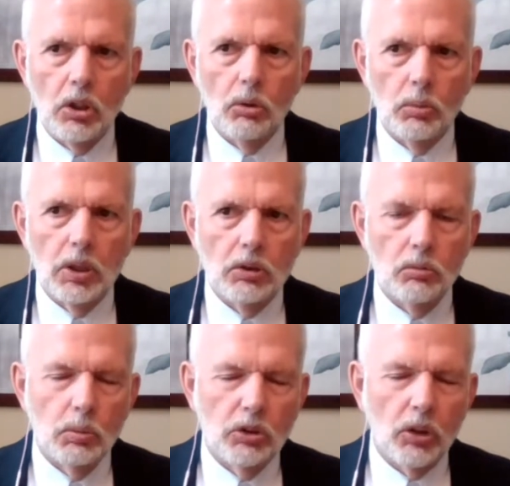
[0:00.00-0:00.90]

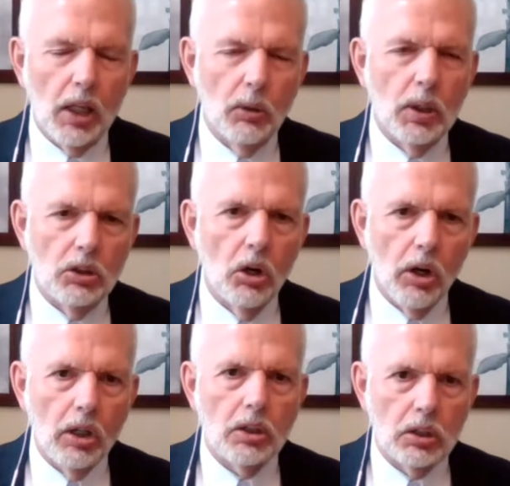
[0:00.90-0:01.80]
we try to ignore